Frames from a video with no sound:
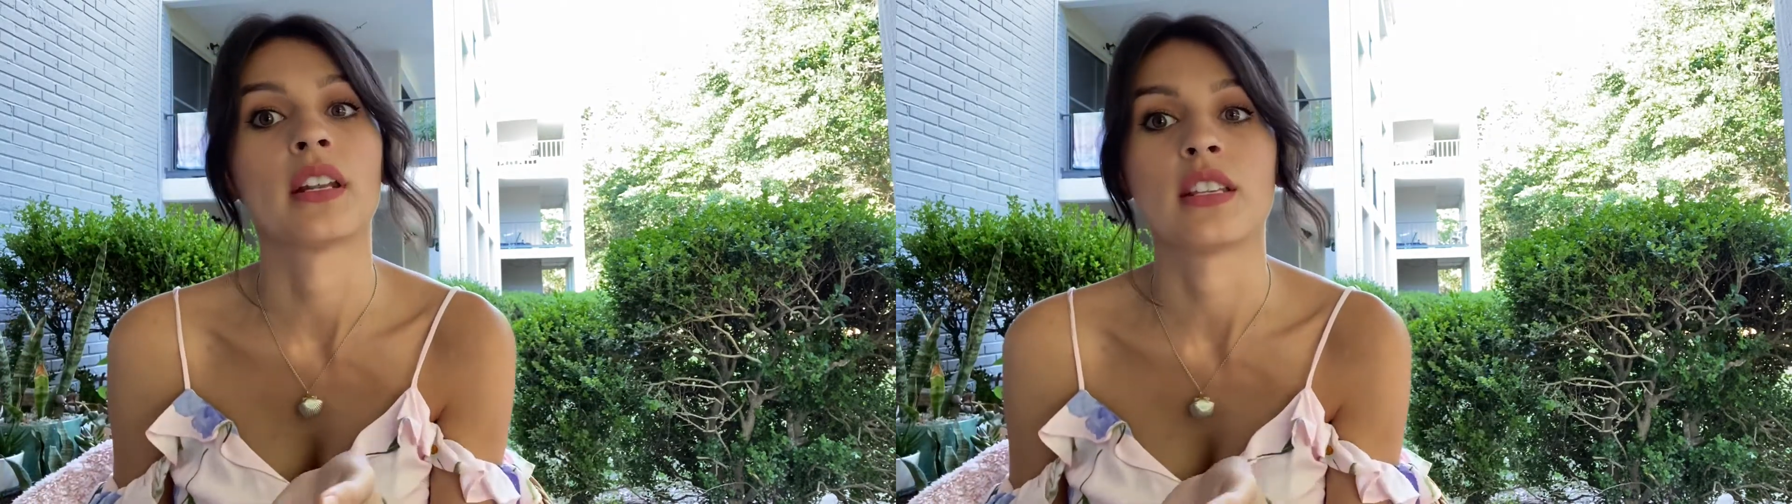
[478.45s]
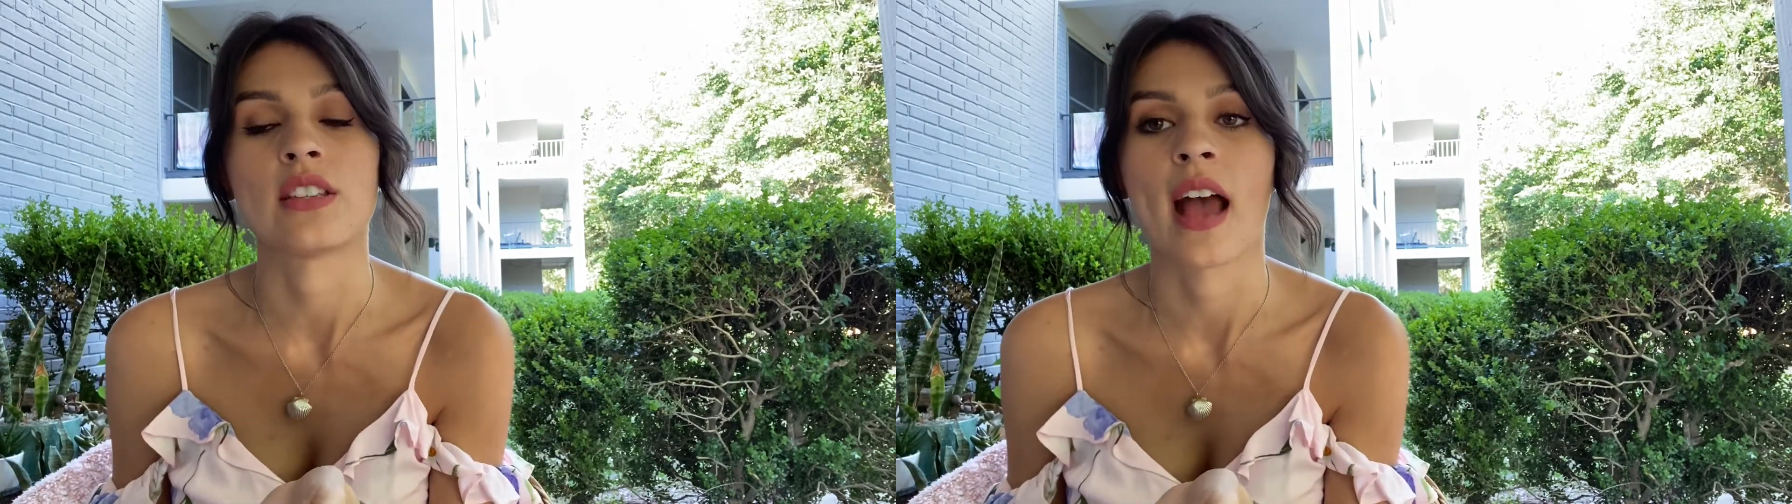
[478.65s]

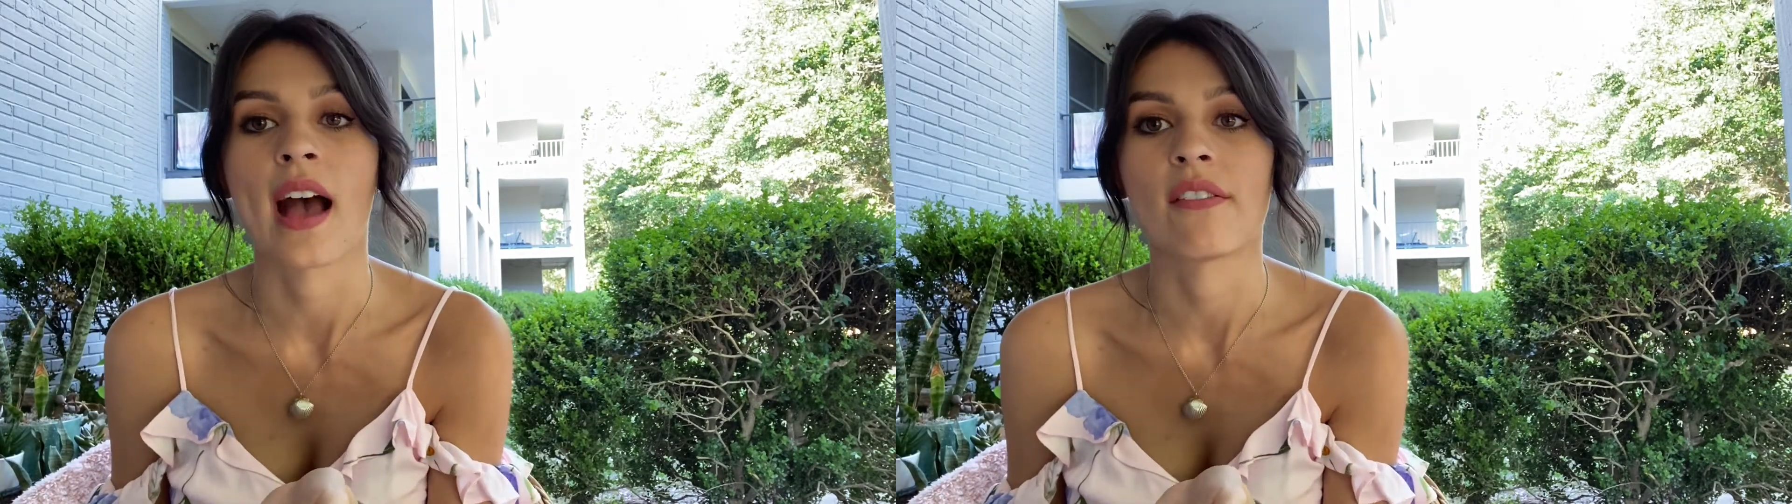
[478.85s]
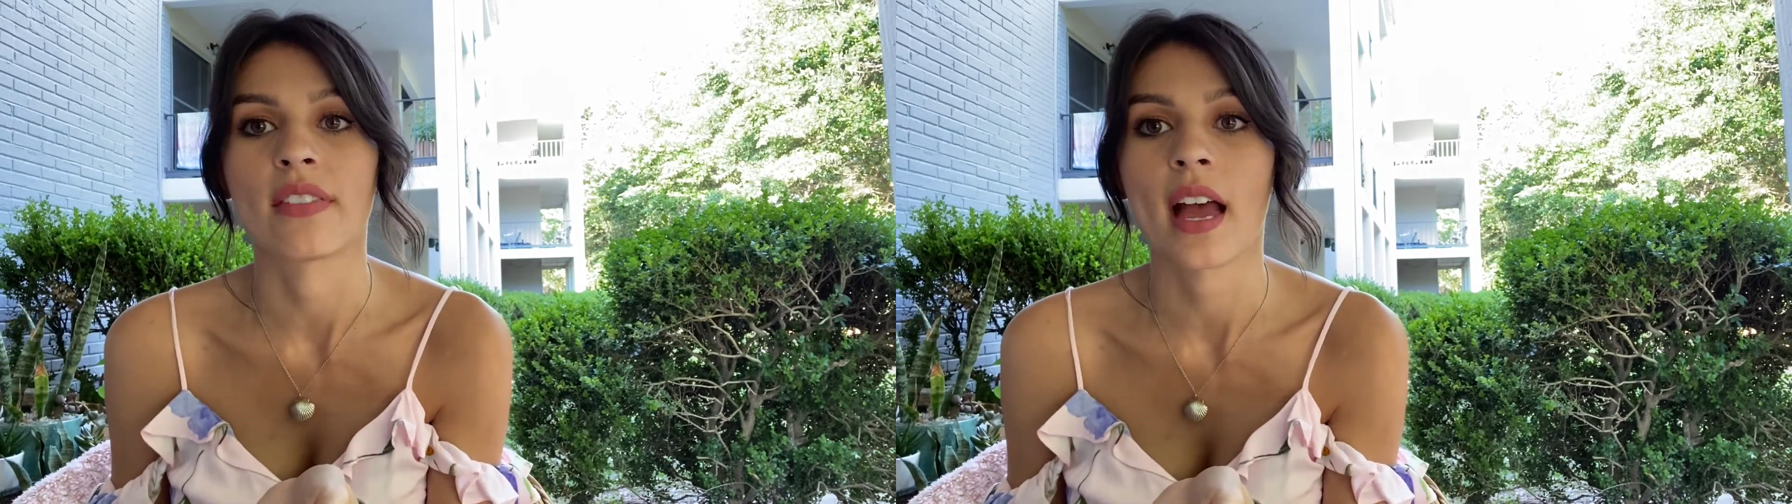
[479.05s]
to
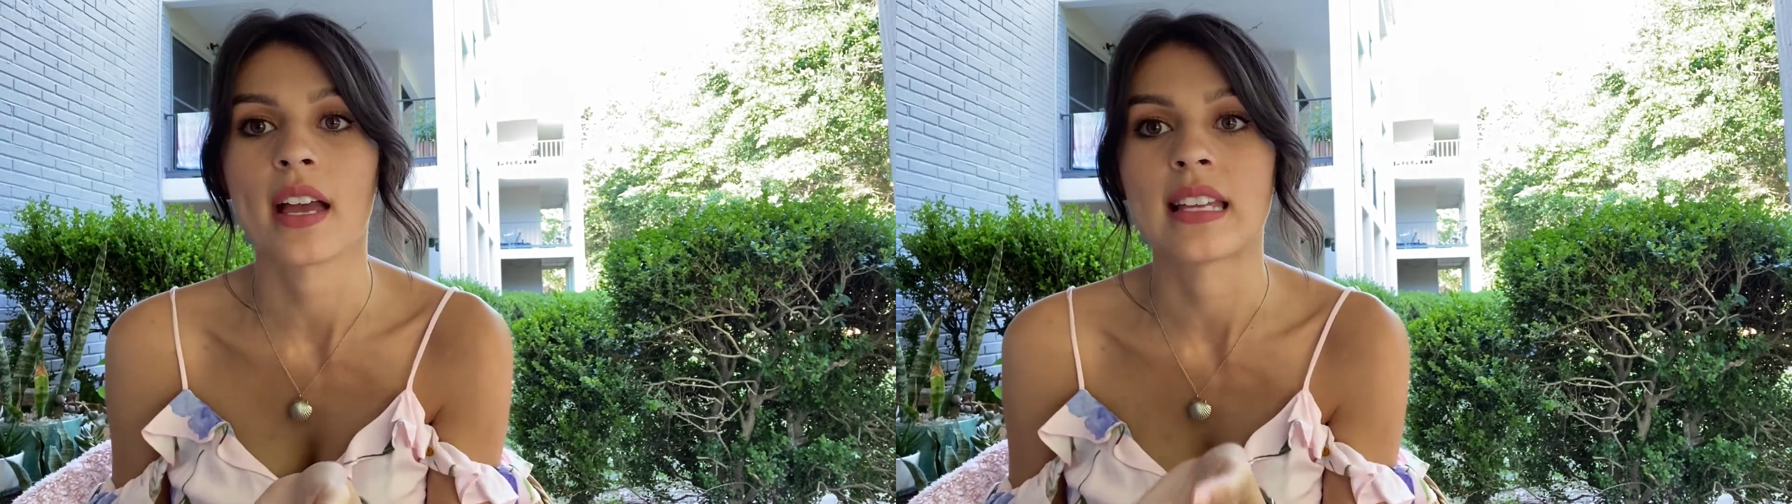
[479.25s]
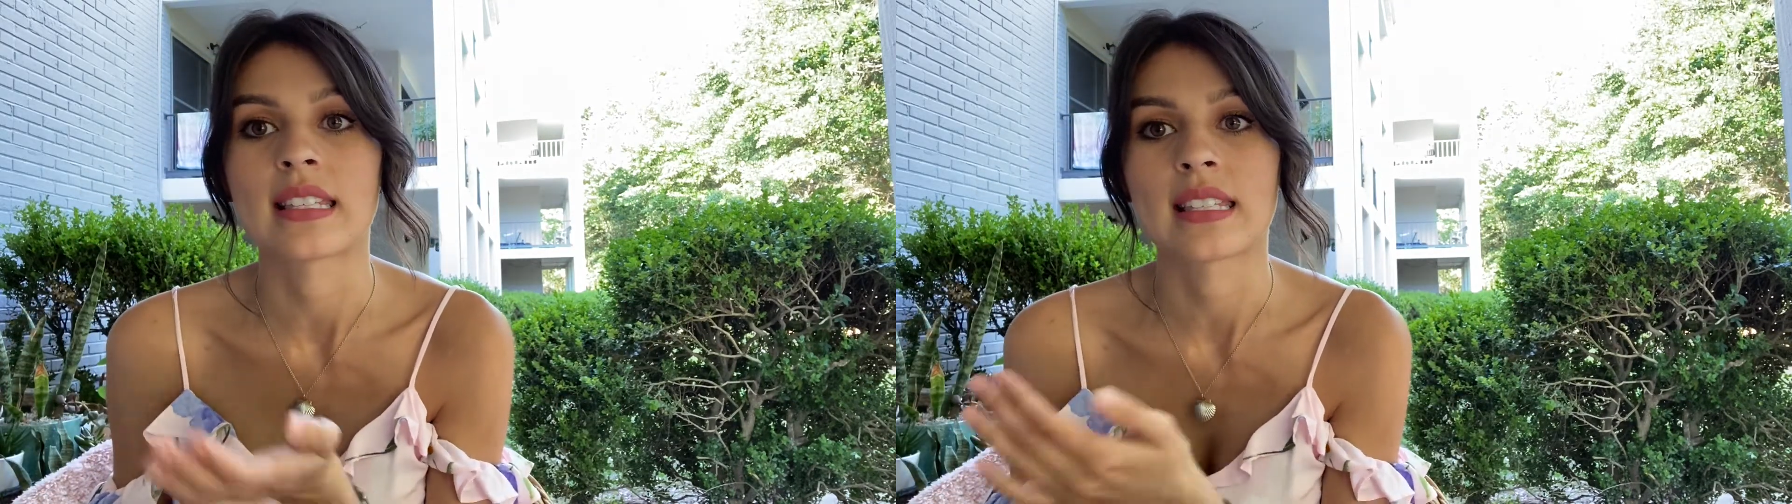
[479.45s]
have that.
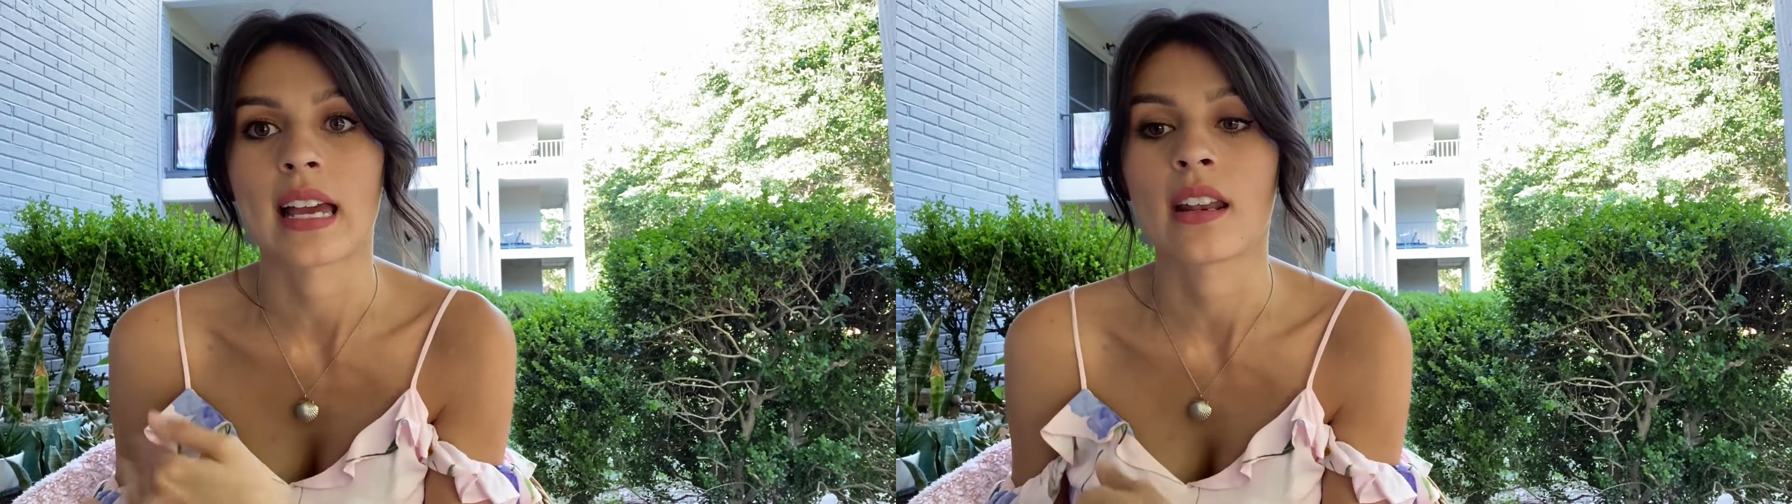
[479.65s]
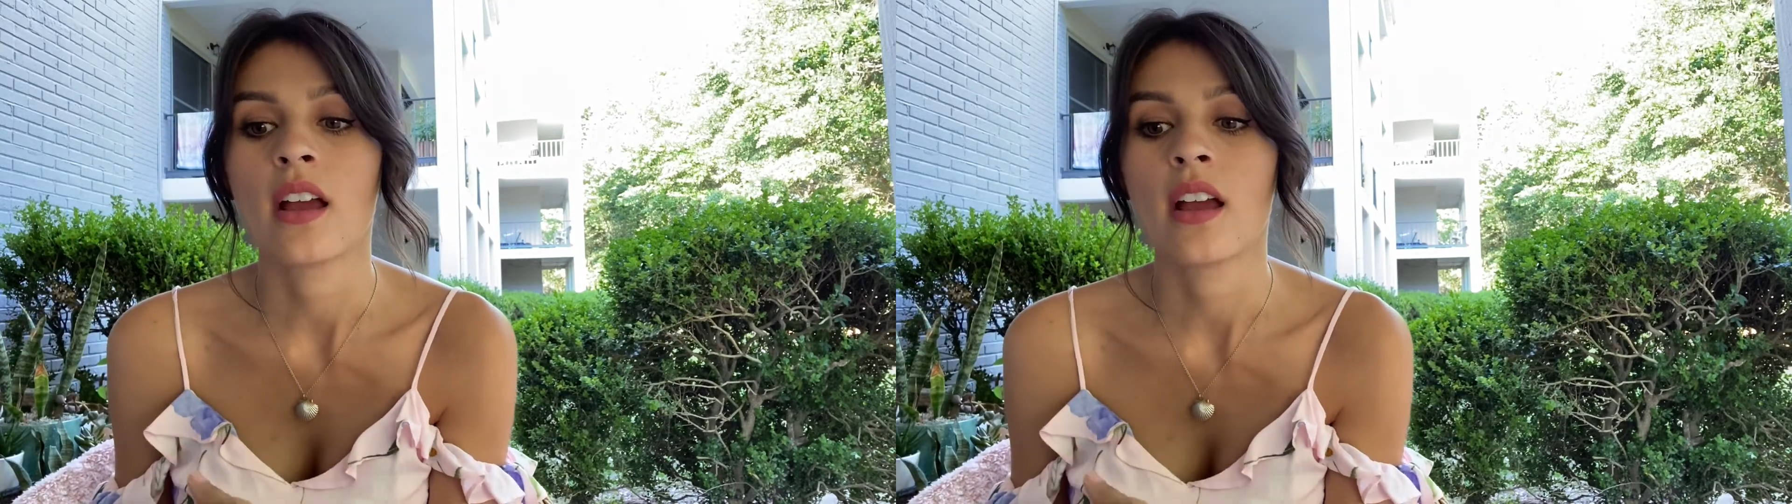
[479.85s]
Instead,